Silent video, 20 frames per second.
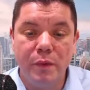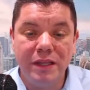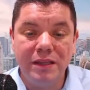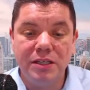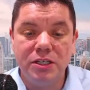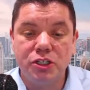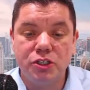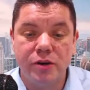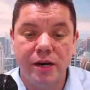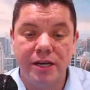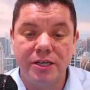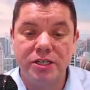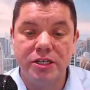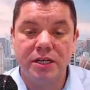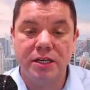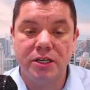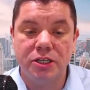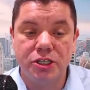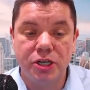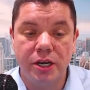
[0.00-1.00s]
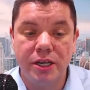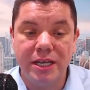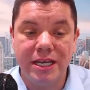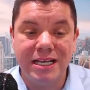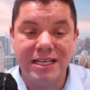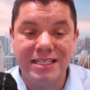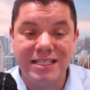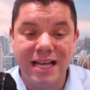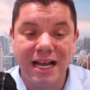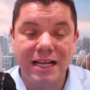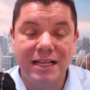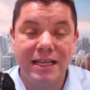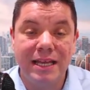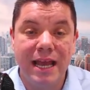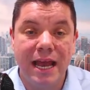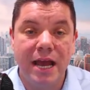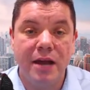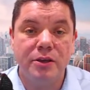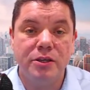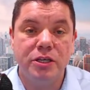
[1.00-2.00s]
with this strategy. I'm going to show you exactly
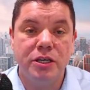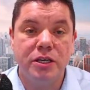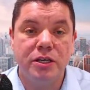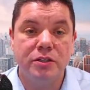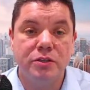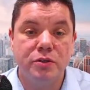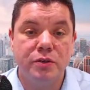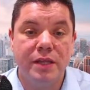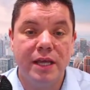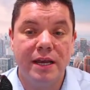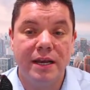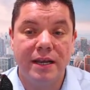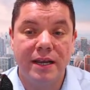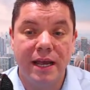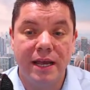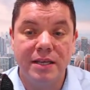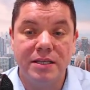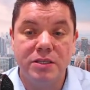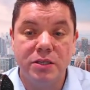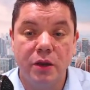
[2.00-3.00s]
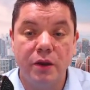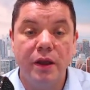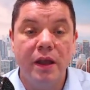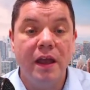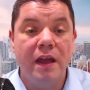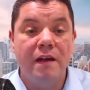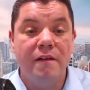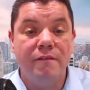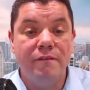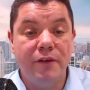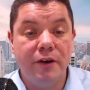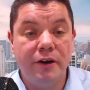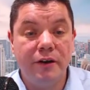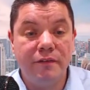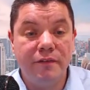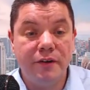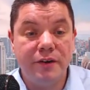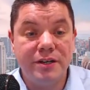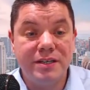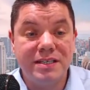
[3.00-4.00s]
how you can do that, okay? So very,
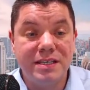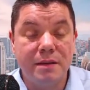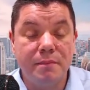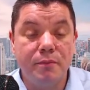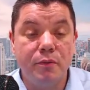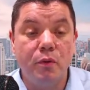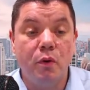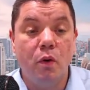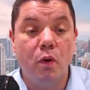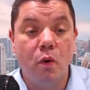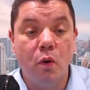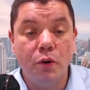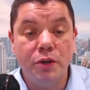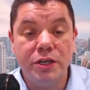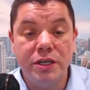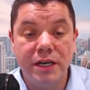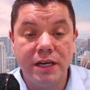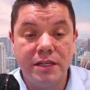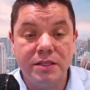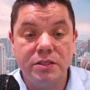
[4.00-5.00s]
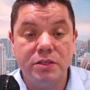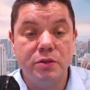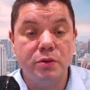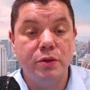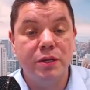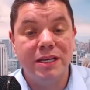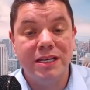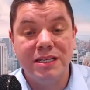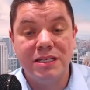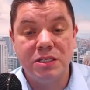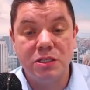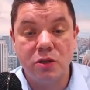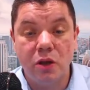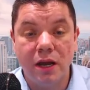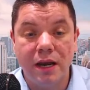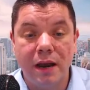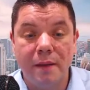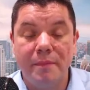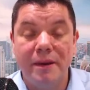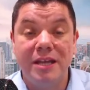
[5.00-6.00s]
very simple. All you need to do is
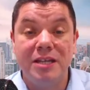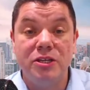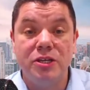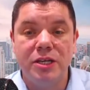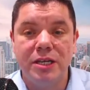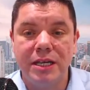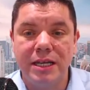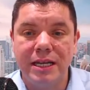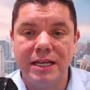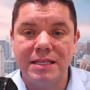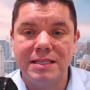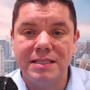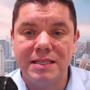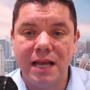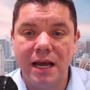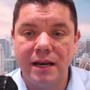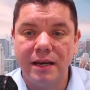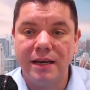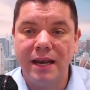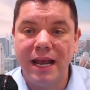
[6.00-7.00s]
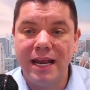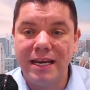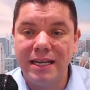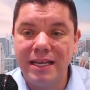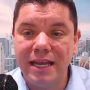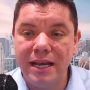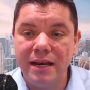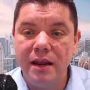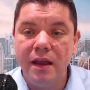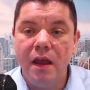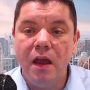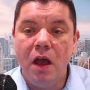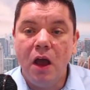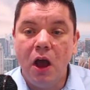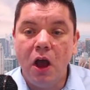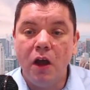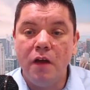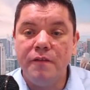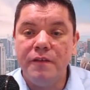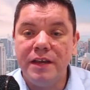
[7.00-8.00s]
sign up and you can get started. And again,
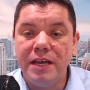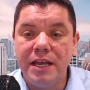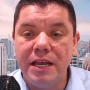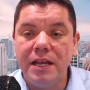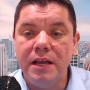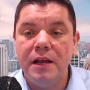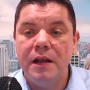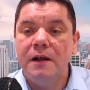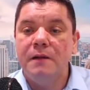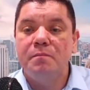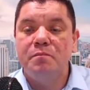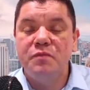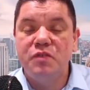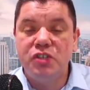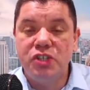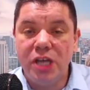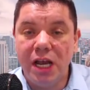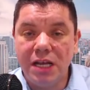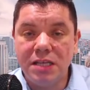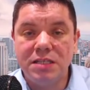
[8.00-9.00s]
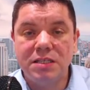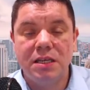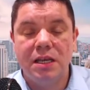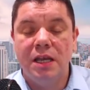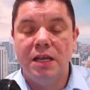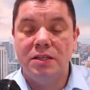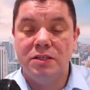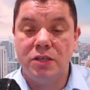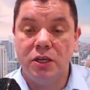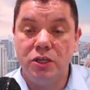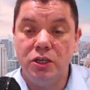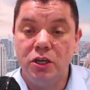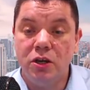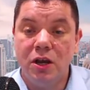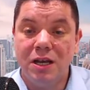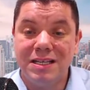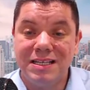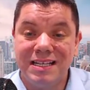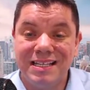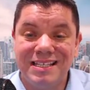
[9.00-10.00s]
over here, just so you
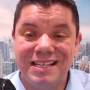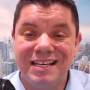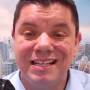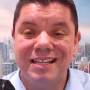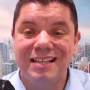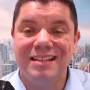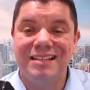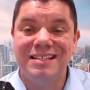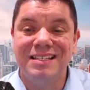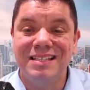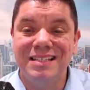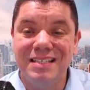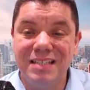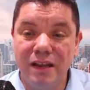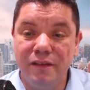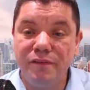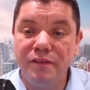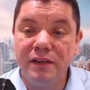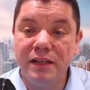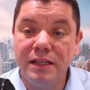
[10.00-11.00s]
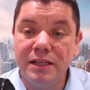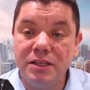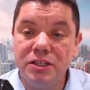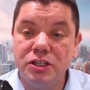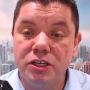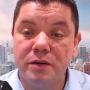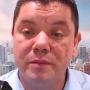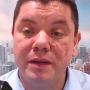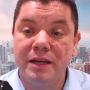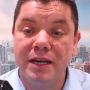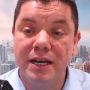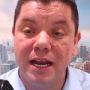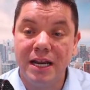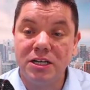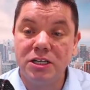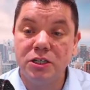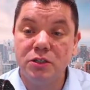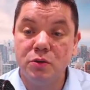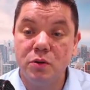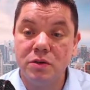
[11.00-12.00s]
guys can see that this is definitely legitimate, it
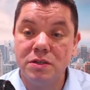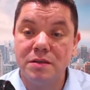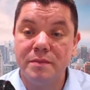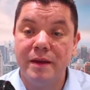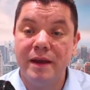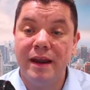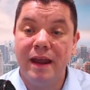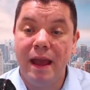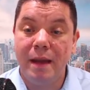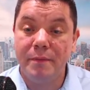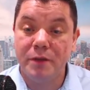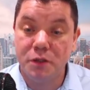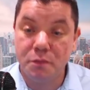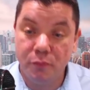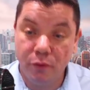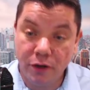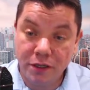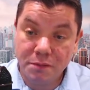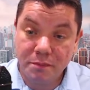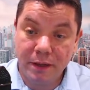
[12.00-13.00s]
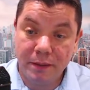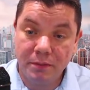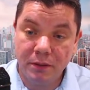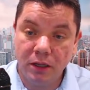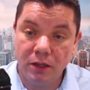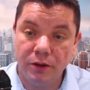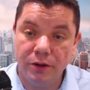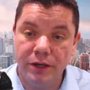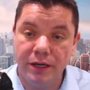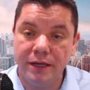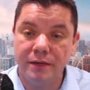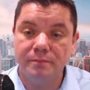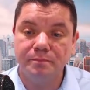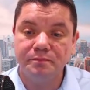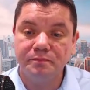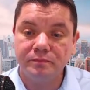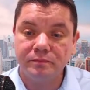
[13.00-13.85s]
actually talks about how much points people are earning